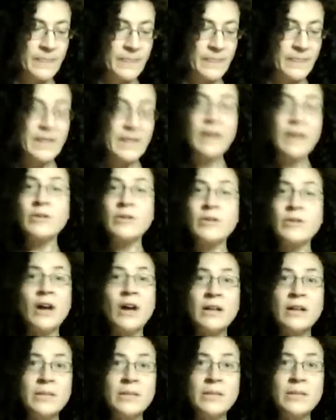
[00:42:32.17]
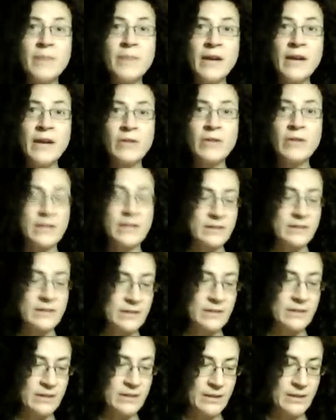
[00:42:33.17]
that I could hardly bear it.
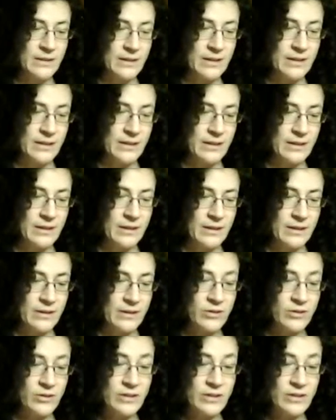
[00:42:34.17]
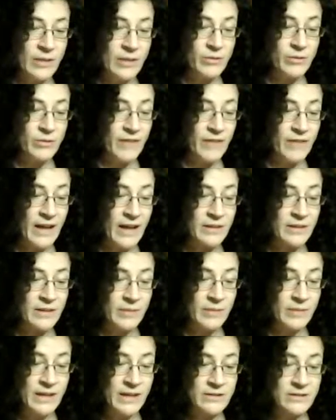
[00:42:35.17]
Not that I would have had them
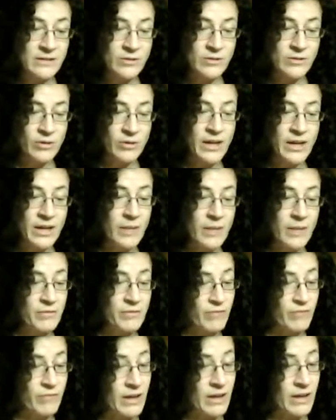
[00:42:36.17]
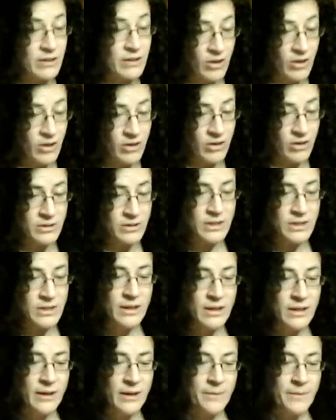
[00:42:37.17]
less sorry, I'm afraid not,
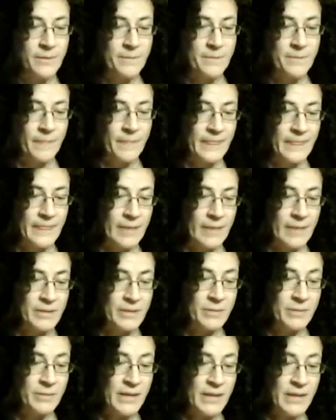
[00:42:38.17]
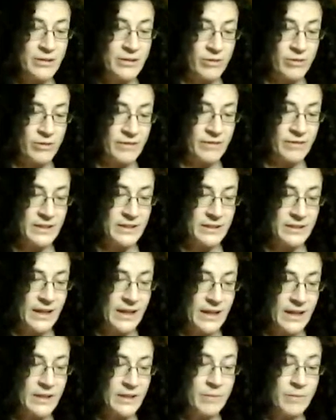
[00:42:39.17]
but the pleasure of it,
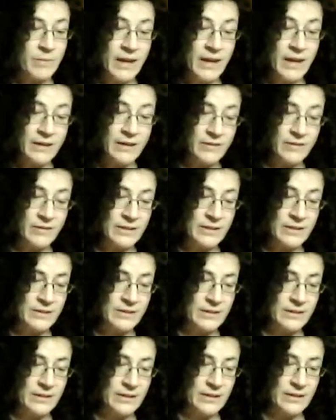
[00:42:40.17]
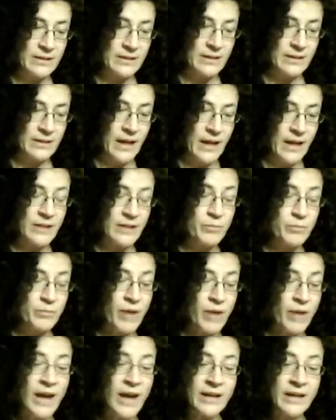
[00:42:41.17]
and the pain of it, and the
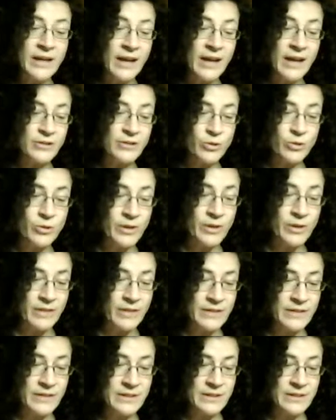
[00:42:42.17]
pride and joy of it,